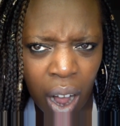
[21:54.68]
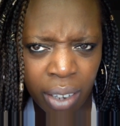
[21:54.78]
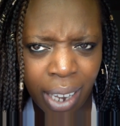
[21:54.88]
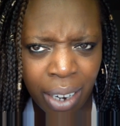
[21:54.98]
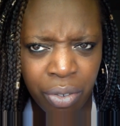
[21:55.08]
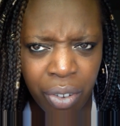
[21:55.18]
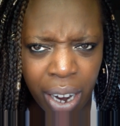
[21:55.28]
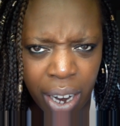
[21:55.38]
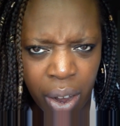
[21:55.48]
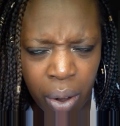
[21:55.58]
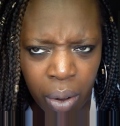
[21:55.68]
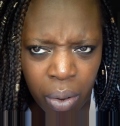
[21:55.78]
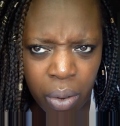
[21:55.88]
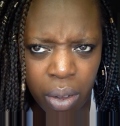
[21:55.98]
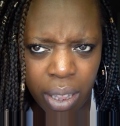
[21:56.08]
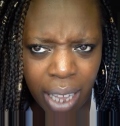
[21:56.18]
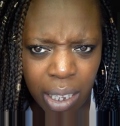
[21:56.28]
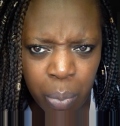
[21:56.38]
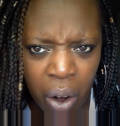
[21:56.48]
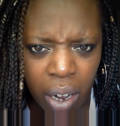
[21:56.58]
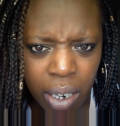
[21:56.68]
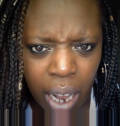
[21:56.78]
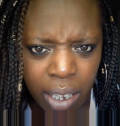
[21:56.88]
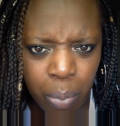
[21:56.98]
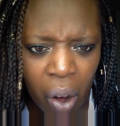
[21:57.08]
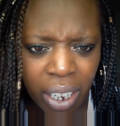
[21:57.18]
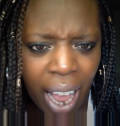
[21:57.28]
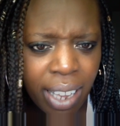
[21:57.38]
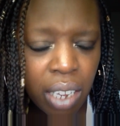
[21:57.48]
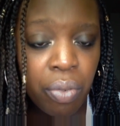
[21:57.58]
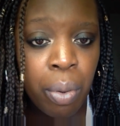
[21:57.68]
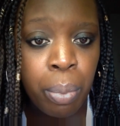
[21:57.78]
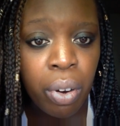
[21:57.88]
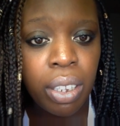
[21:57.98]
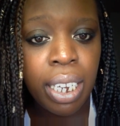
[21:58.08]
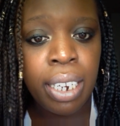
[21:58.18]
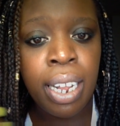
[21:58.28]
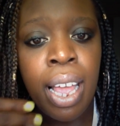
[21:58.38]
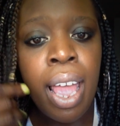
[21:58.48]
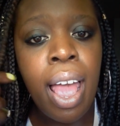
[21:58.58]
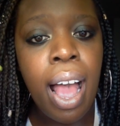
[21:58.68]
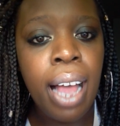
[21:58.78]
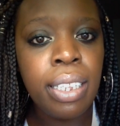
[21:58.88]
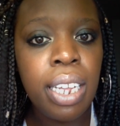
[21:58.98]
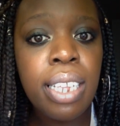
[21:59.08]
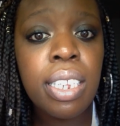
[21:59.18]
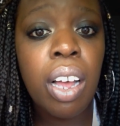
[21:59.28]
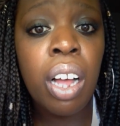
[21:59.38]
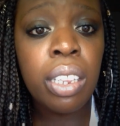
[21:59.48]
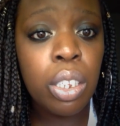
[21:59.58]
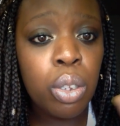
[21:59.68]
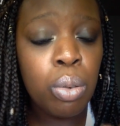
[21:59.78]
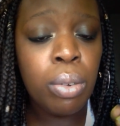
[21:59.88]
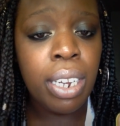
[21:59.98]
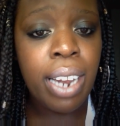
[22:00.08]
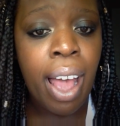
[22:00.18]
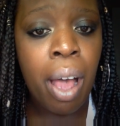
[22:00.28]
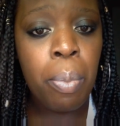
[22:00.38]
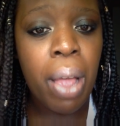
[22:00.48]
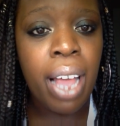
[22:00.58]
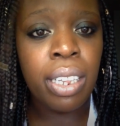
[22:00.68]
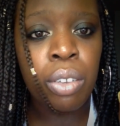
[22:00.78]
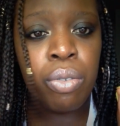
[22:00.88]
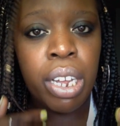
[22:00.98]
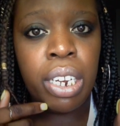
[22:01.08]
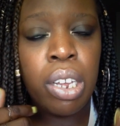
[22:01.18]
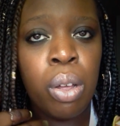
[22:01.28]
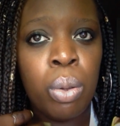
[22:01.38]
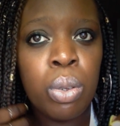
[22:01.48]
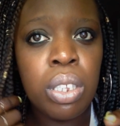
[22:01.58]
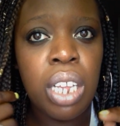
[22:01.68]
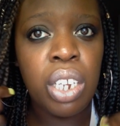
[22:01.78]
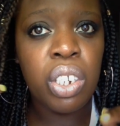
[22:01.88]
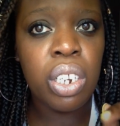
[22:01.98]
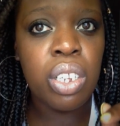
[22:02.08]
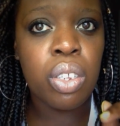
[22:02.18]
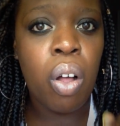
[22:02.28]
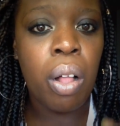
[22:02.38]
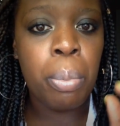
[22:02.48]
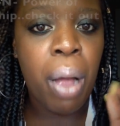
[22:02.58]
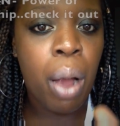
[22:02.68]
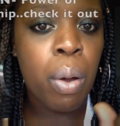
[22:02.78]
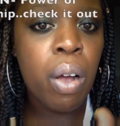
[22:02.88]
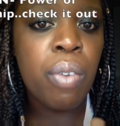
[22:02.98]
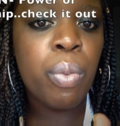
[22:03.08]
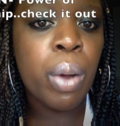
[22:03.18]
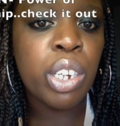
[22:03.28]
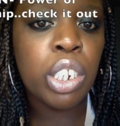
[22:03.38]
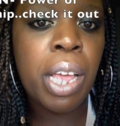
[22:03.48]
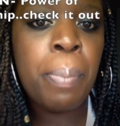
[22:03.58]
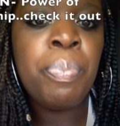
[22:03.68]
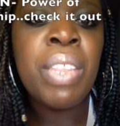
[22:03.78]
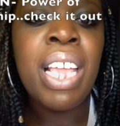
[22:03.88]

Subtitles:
online radio that's broadcasting from Brooklyn, and it's on the TuneIn app, and the radio station is called Power of Worship.